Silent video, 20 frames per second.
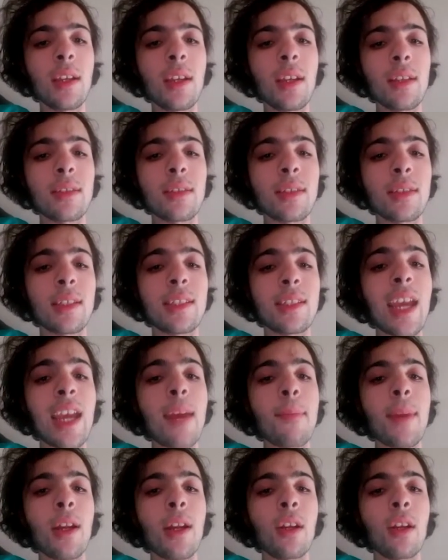
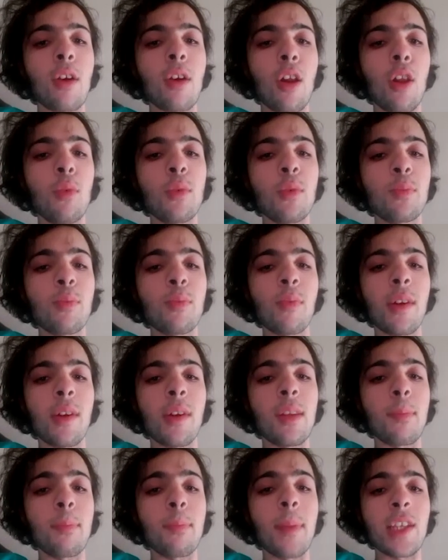Sam Menegola was one of
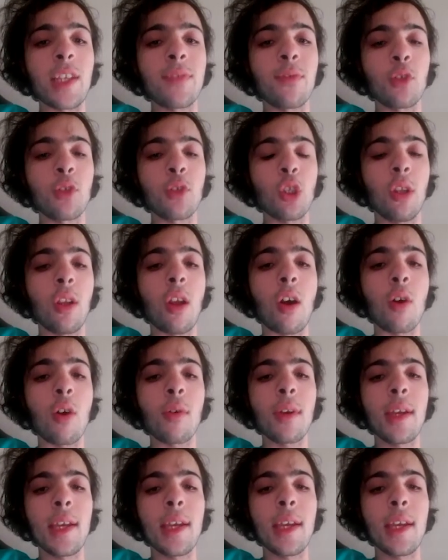the best for Geelong,